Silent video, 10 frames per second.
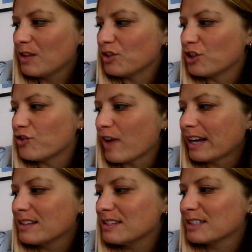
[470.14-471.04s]
The
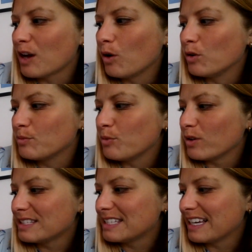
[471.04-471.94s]
dragon's gold
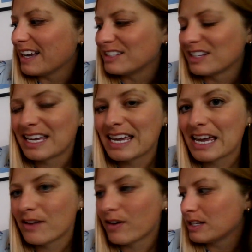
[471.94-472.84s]
brought Sigurd a
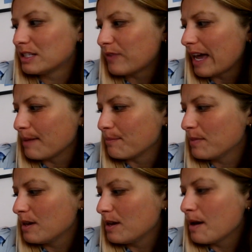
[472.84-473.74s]
hero's
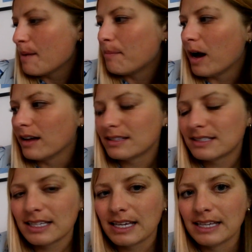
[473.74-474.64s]
fame, but
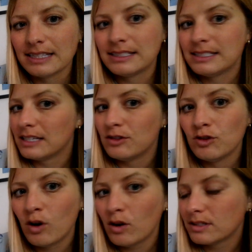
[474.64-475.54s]
it did
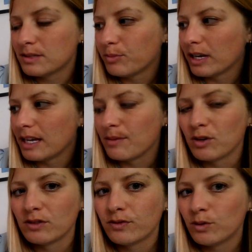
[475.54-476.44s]
not bring him
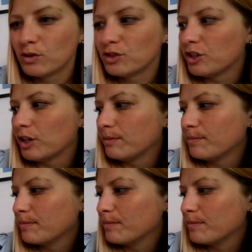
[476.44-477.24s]
good fortune.